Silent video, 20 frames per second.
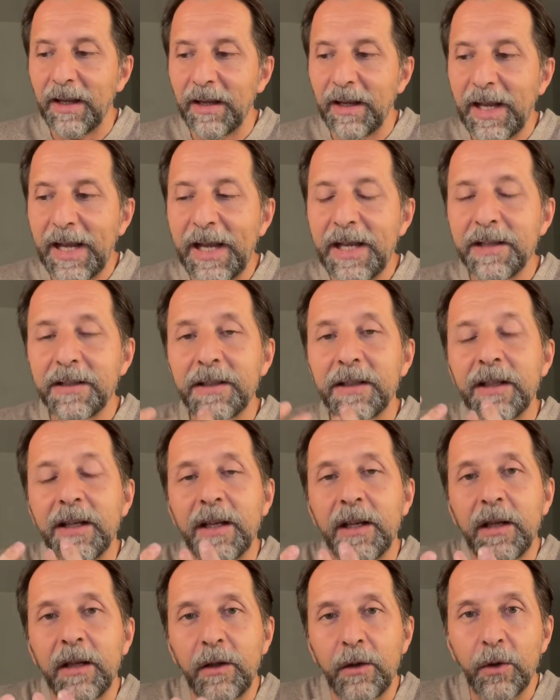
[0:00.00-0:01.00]
as
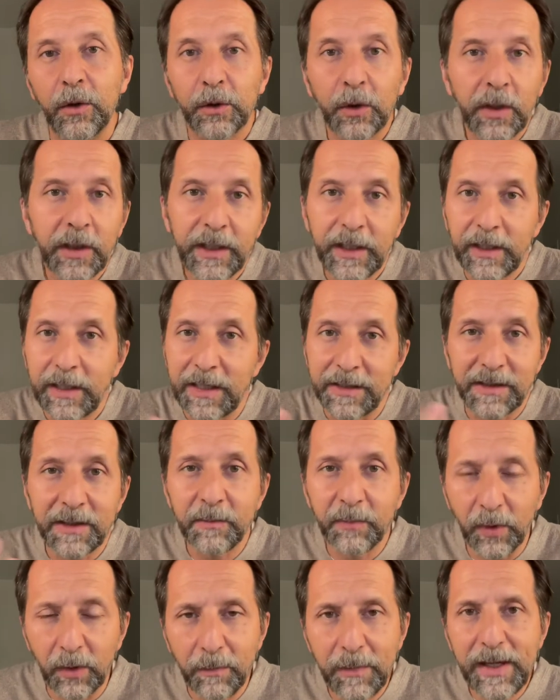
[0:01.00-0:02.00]
not only a
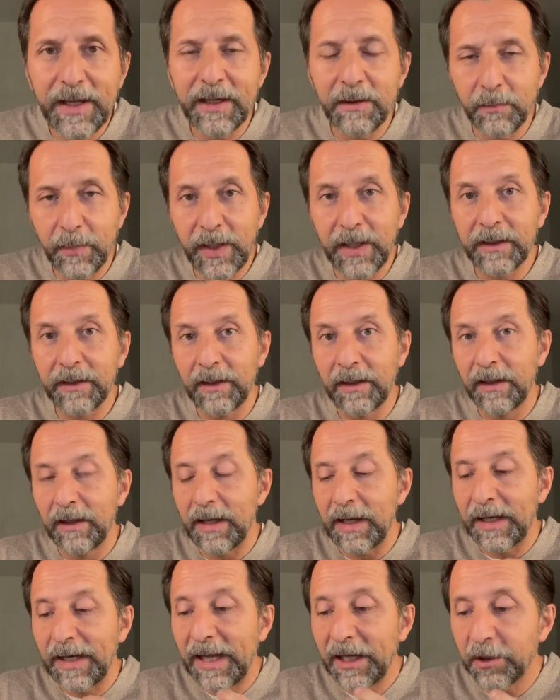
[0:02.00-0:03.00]
simple man, but
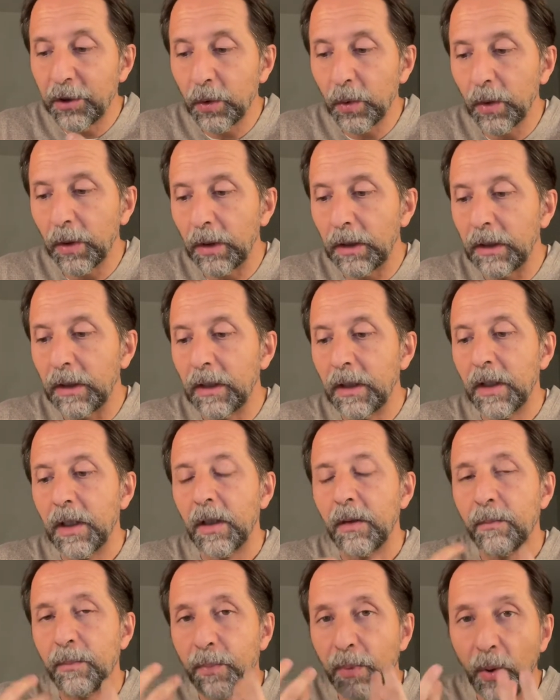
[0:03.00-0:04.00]
an actual
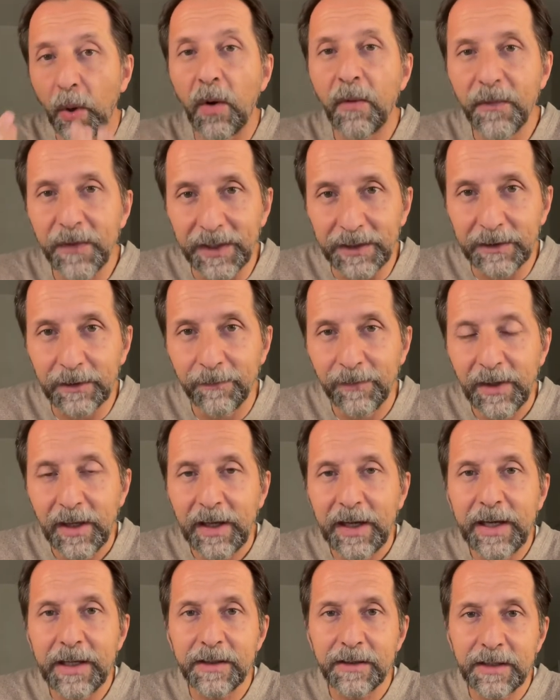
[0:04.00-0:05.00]
prophet,
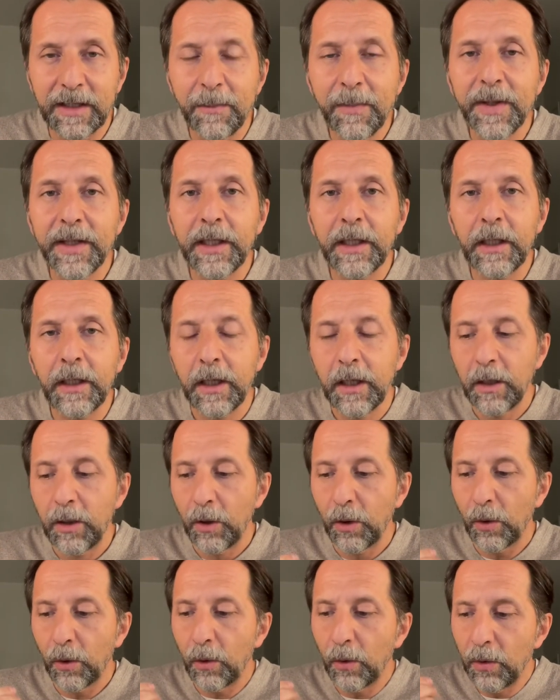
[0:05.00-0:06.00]
as somebody
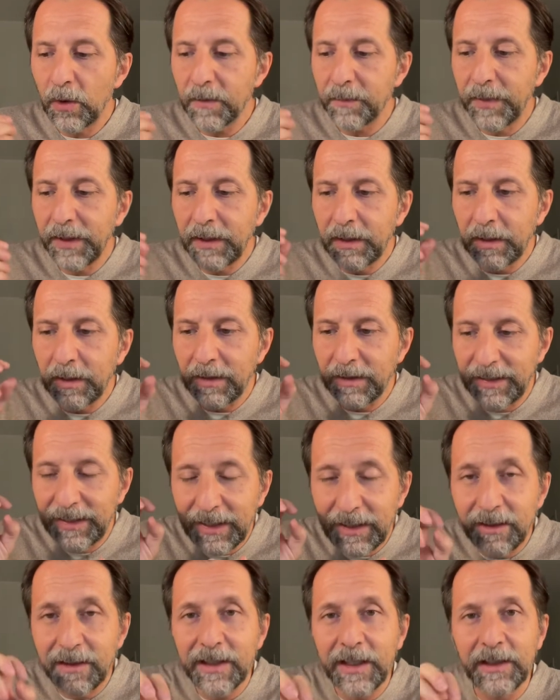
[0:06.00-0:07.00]
who's been
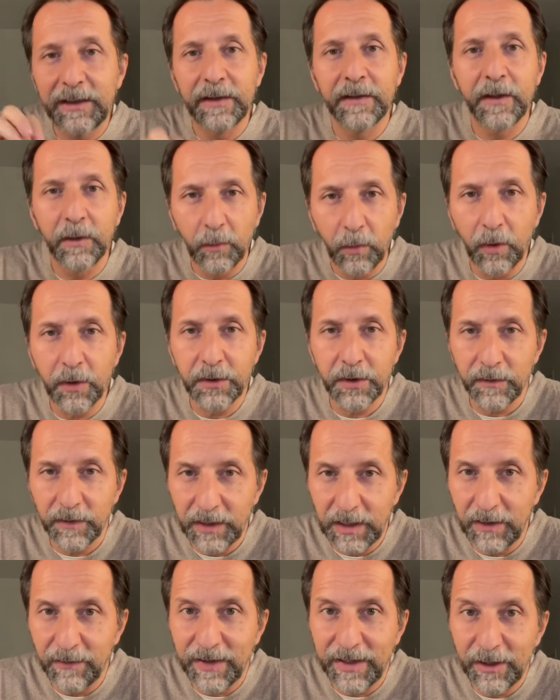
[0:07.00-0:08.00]
dictated the words of the
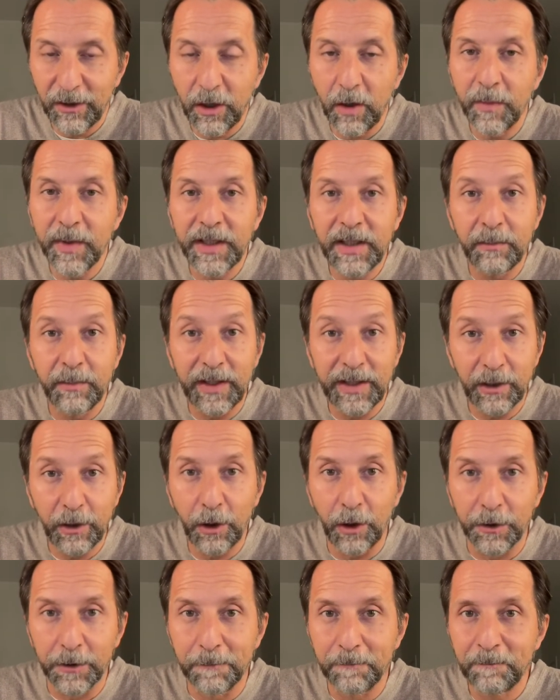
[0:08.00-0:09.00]
Divine Comedy by
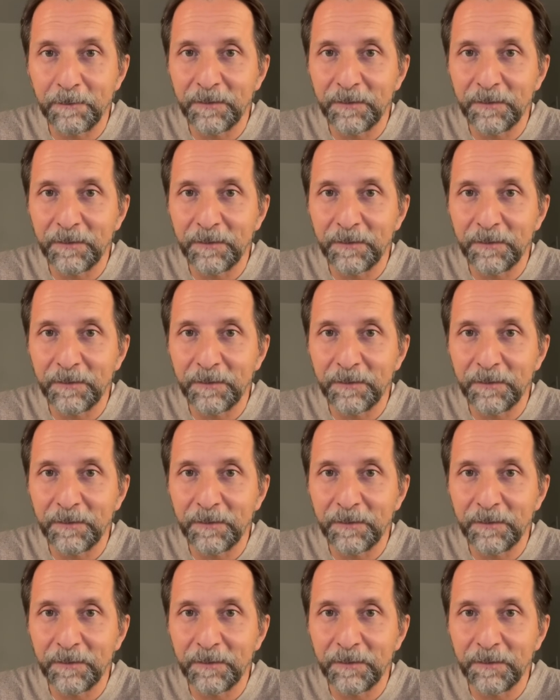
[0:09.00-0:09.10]
God.